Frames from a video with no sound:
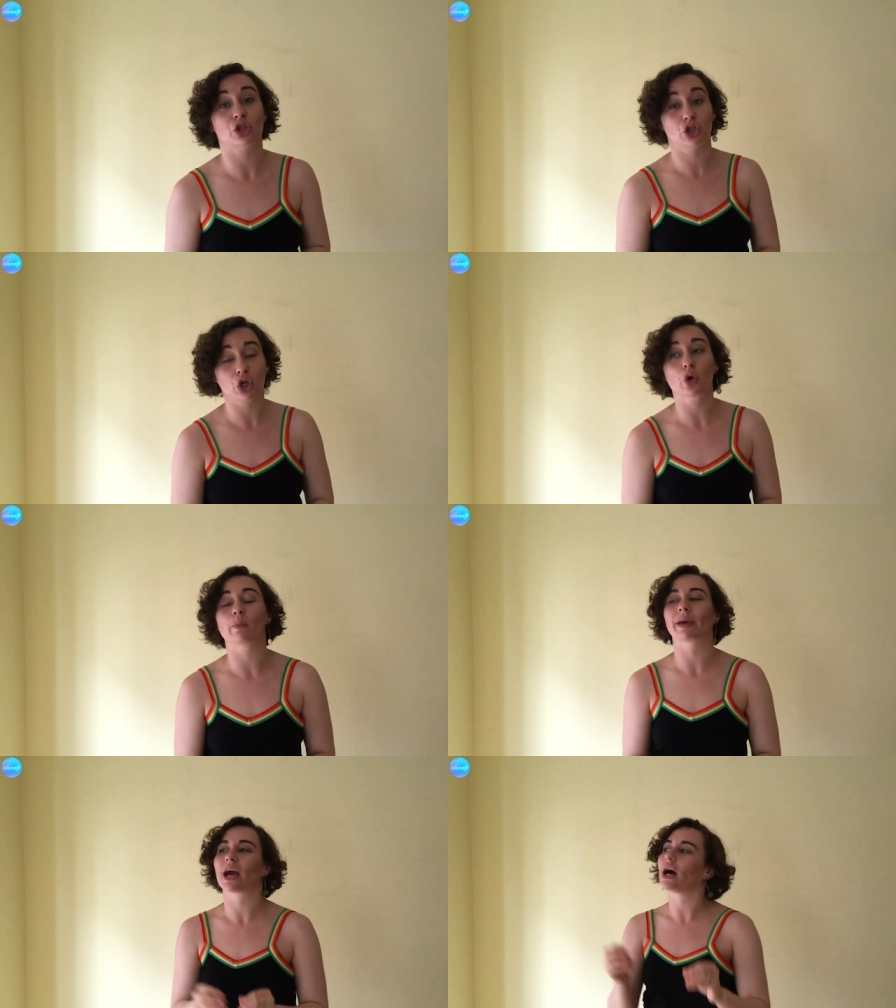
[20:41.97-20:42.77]
to do
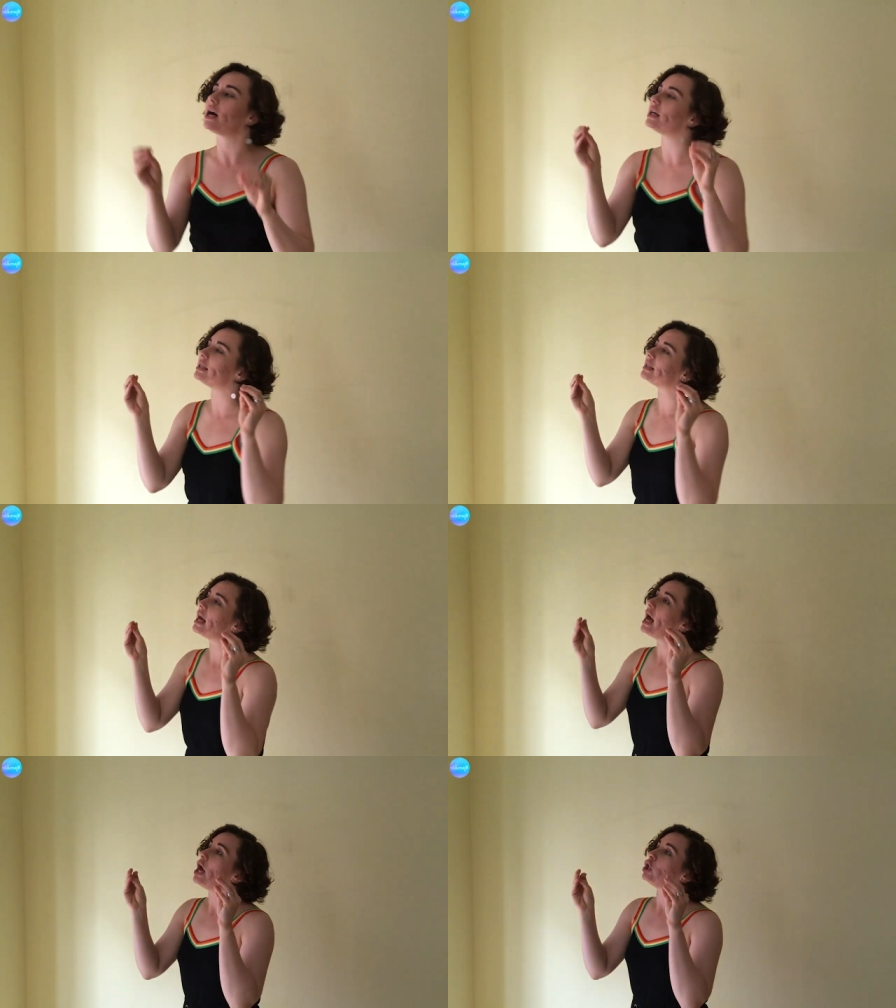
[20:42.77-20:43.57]
because
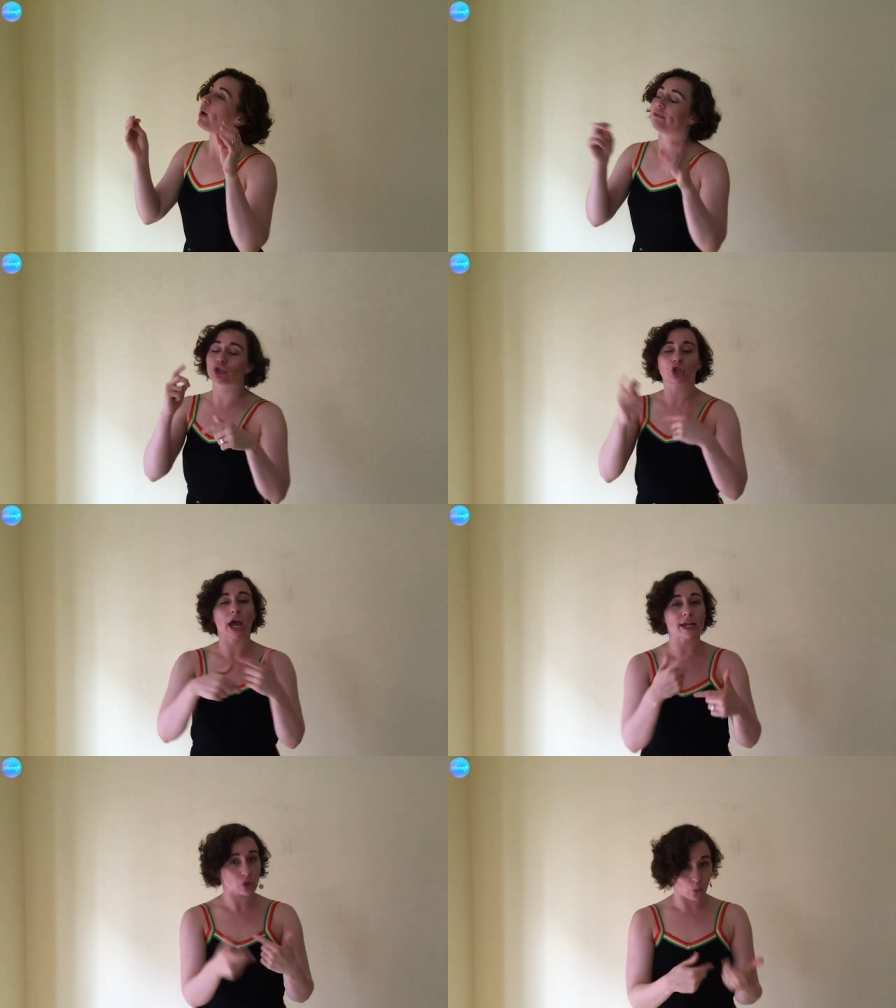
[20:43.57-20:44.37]
you have to
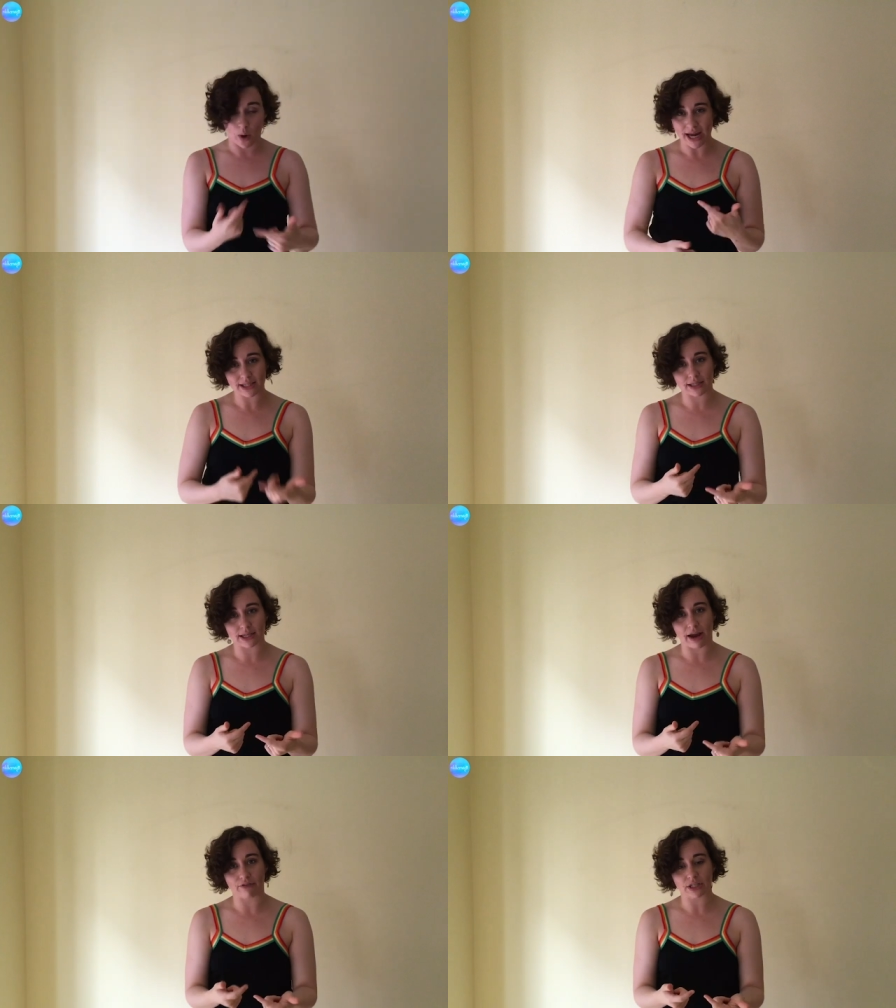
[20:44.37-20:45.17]
change
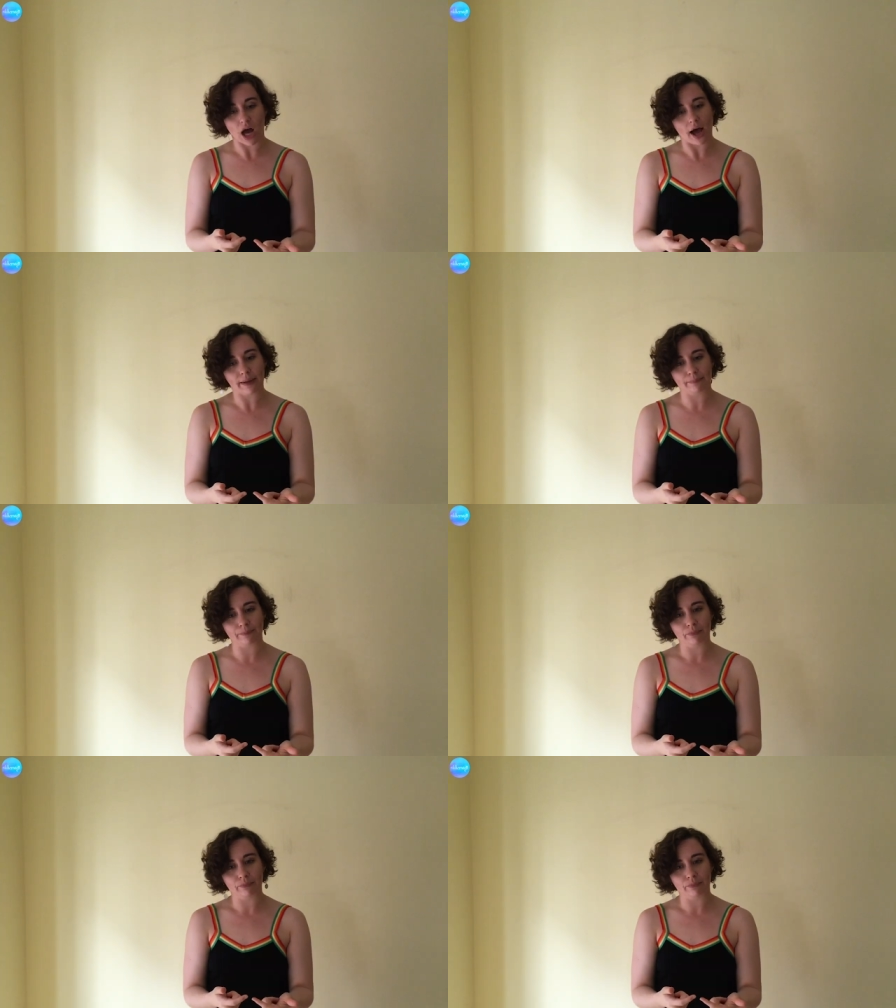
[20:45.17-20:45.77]
weight every time,